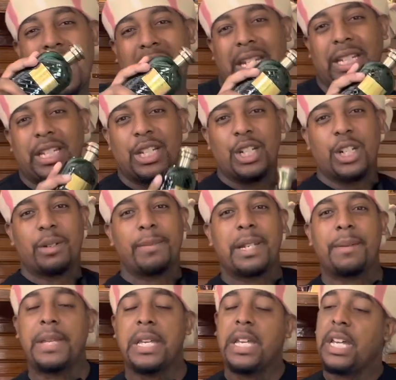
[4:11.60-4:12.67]
happening. You hear
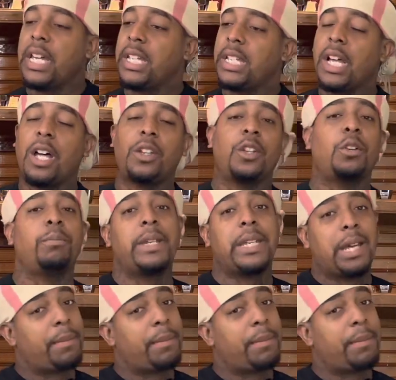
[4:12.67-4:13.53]
me? And y'all know me,